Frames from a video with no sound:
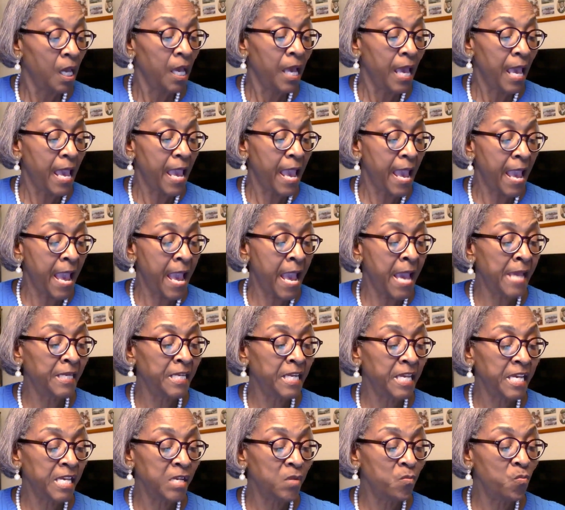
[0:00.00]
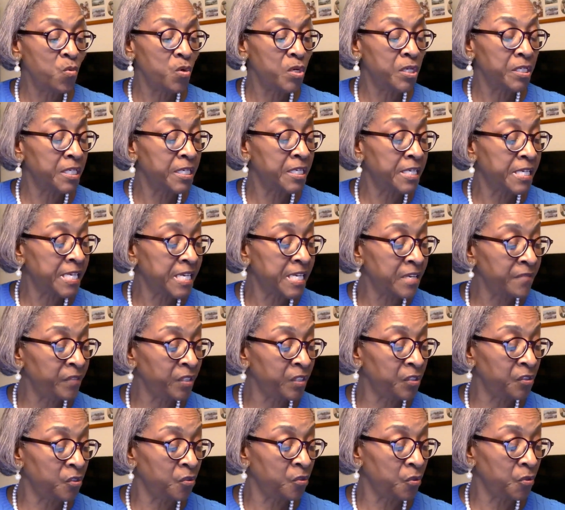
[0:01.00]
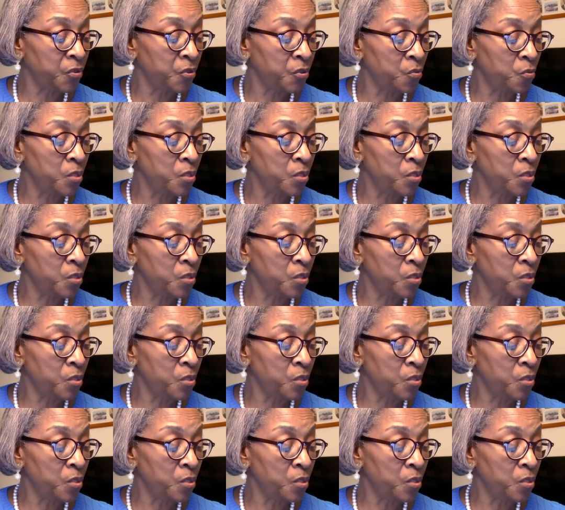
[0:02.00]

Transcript: and he will give it to you.